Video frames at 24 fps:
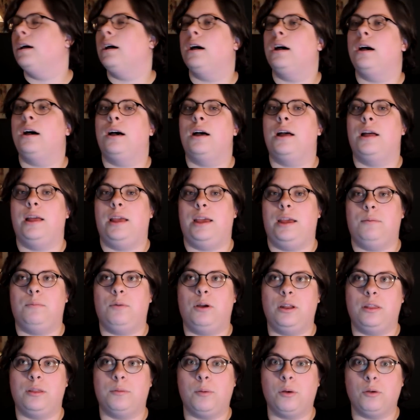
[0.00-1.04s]
uh, and
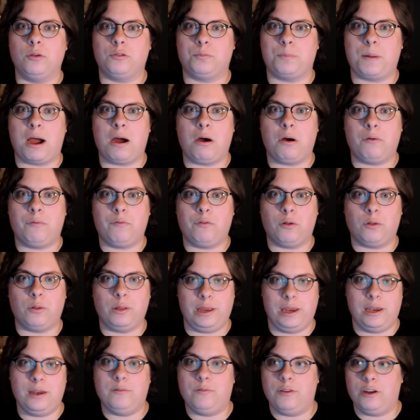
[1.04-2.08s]
one of the most
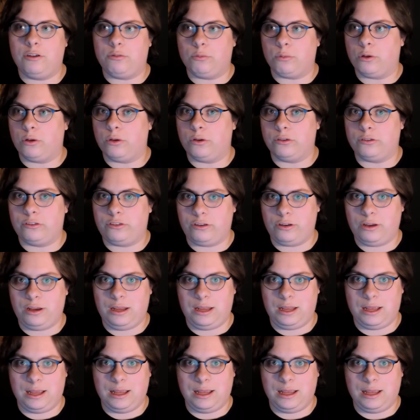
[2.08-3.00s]
powerful individuals,